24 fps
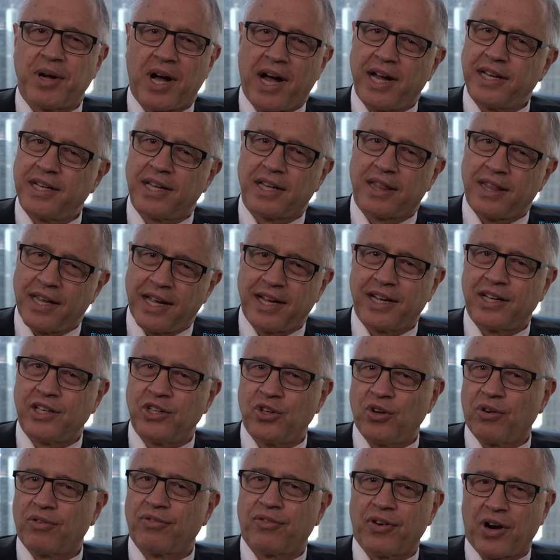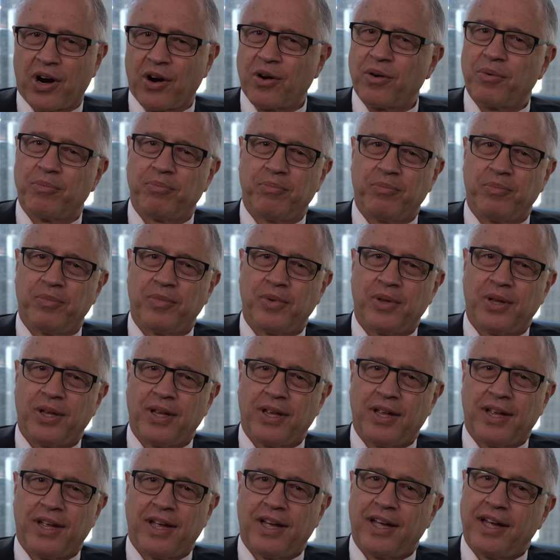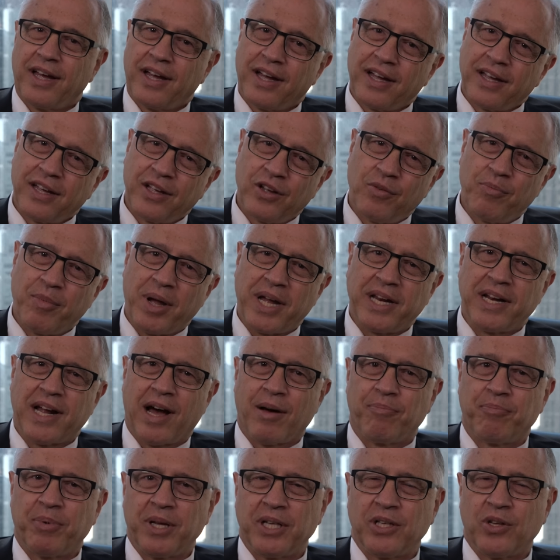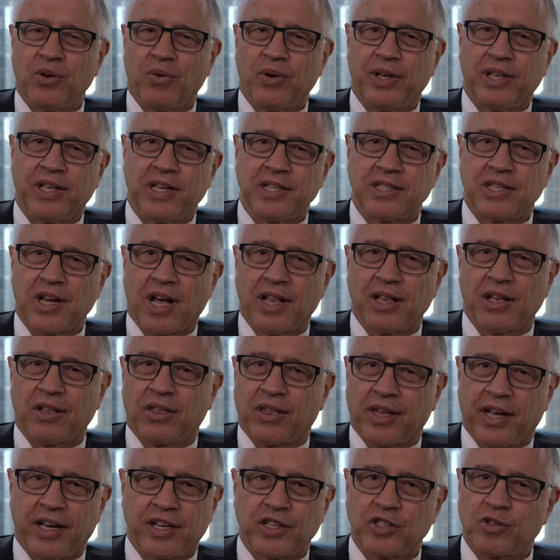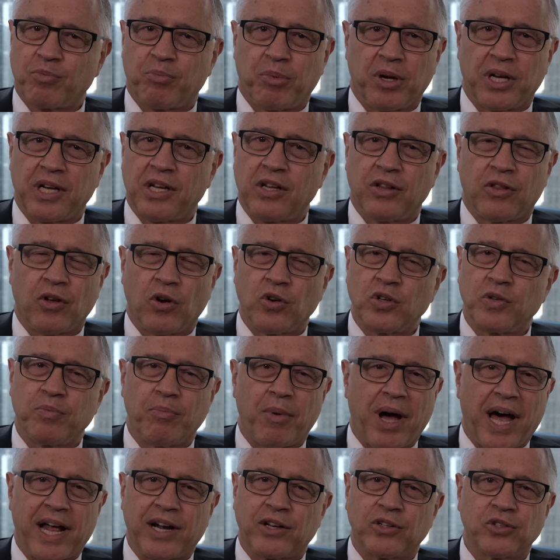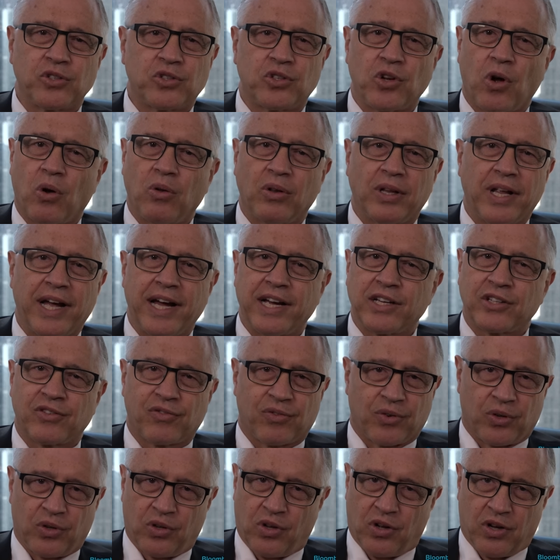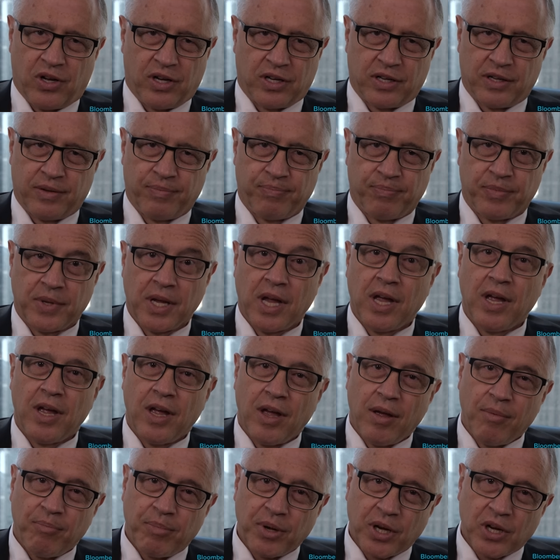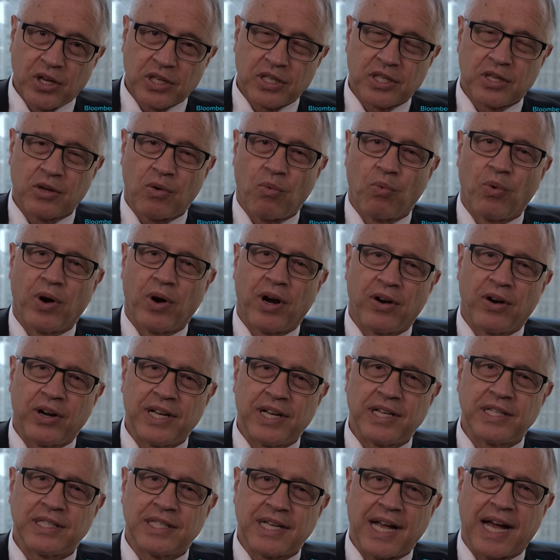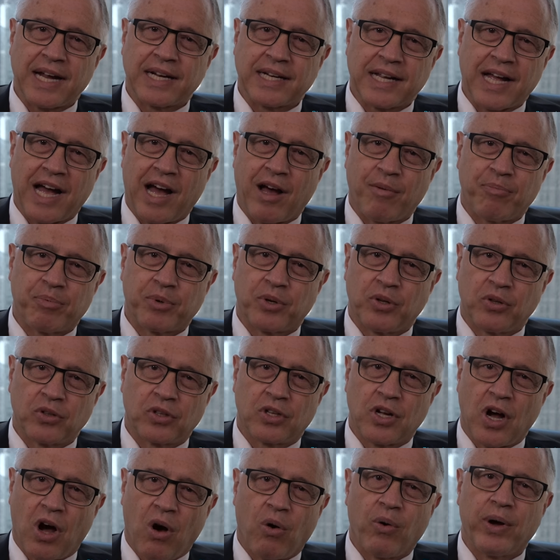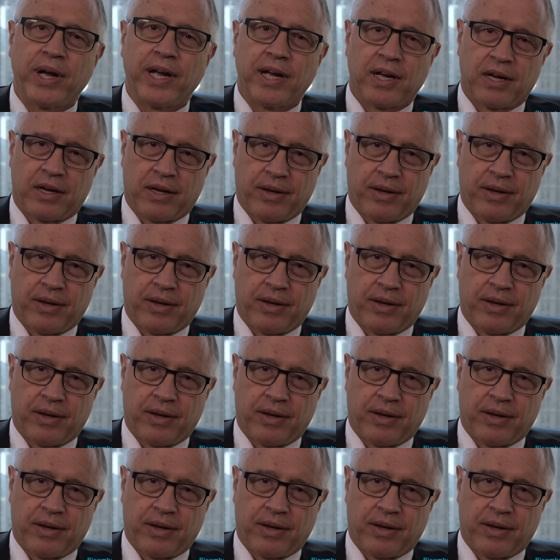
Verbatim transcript: kind of thing in your firm, you may not be doing these other things, but those models don't last for long, because where is that capital going?